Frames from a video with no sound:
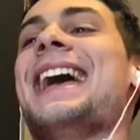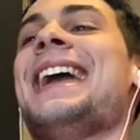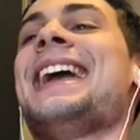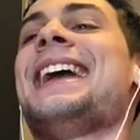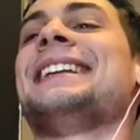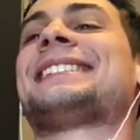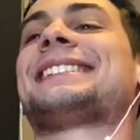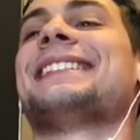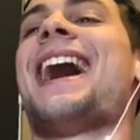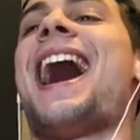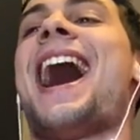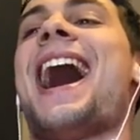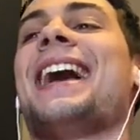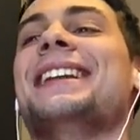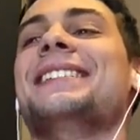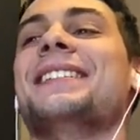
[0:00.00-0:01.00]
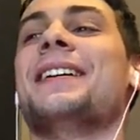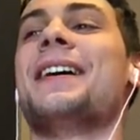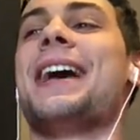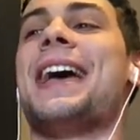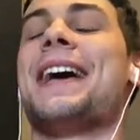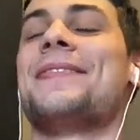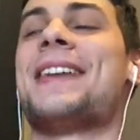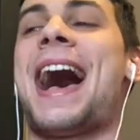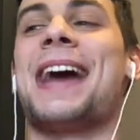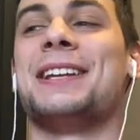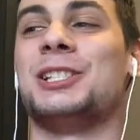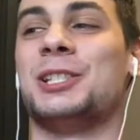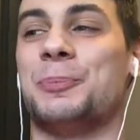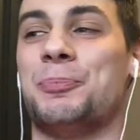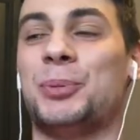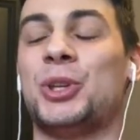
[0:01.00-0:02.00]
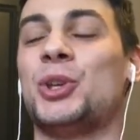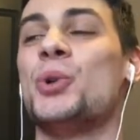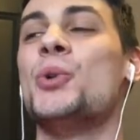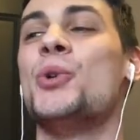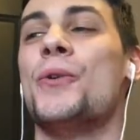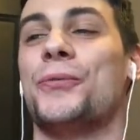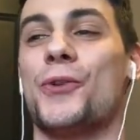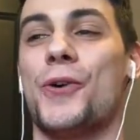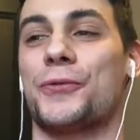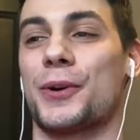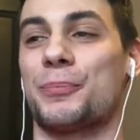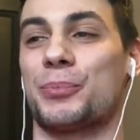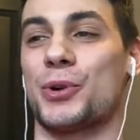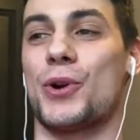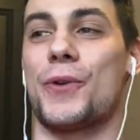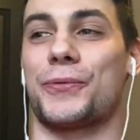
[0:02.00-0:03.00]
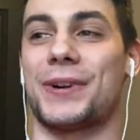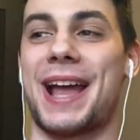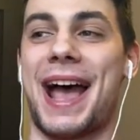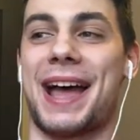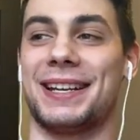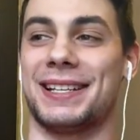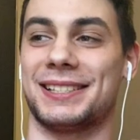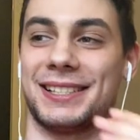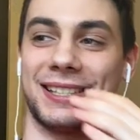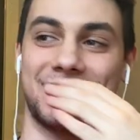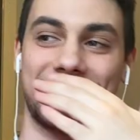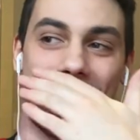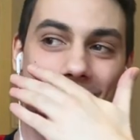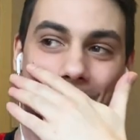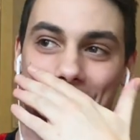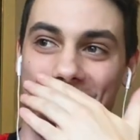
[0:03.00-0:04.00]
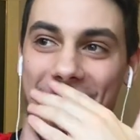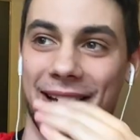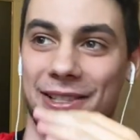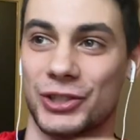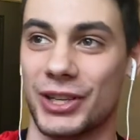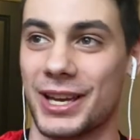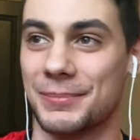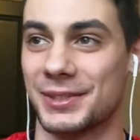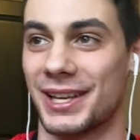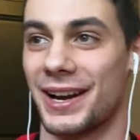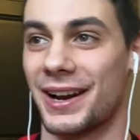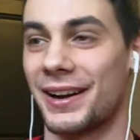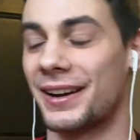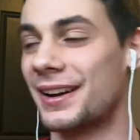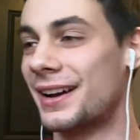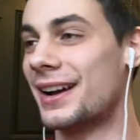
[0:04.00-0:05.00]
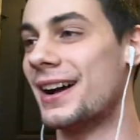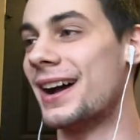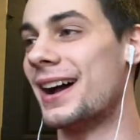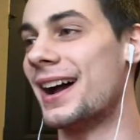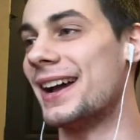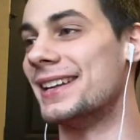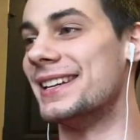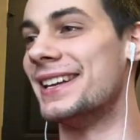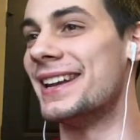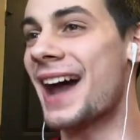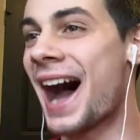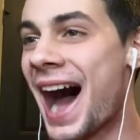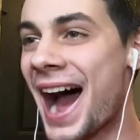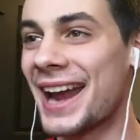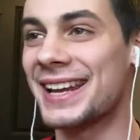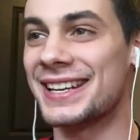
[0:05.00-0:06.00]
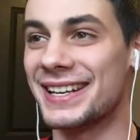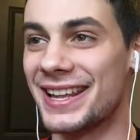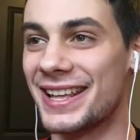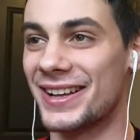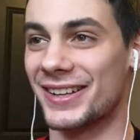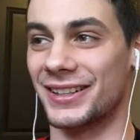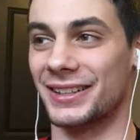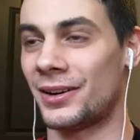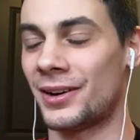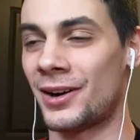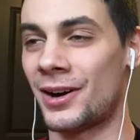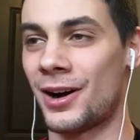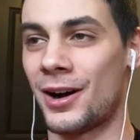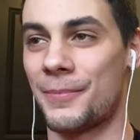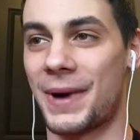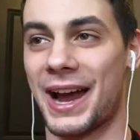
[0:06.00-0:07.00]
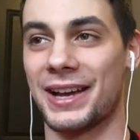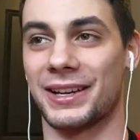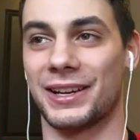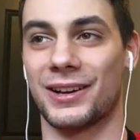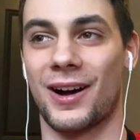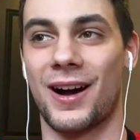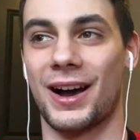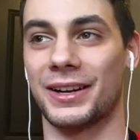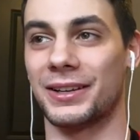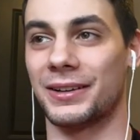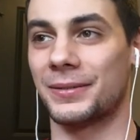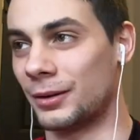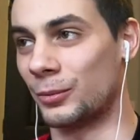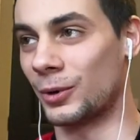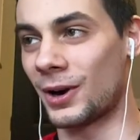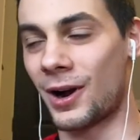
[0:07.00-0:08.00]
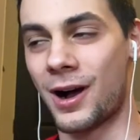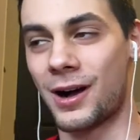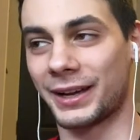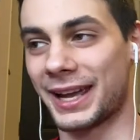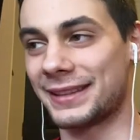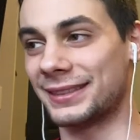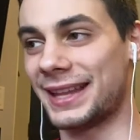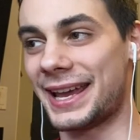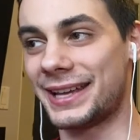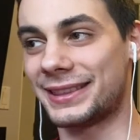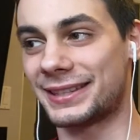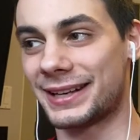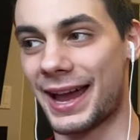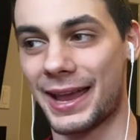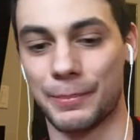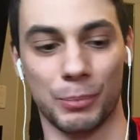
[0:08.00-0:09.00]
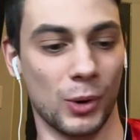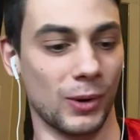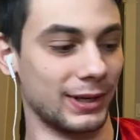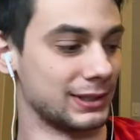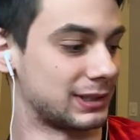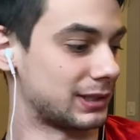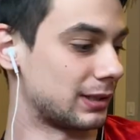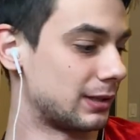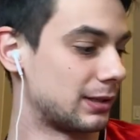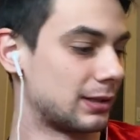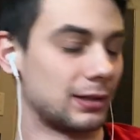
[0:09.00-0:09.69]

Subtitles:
It's 9. That is beautiful from Bruno Fernandes to set up Dan James there. 9-0. Oh my god. We're all getting laid tonight, boys.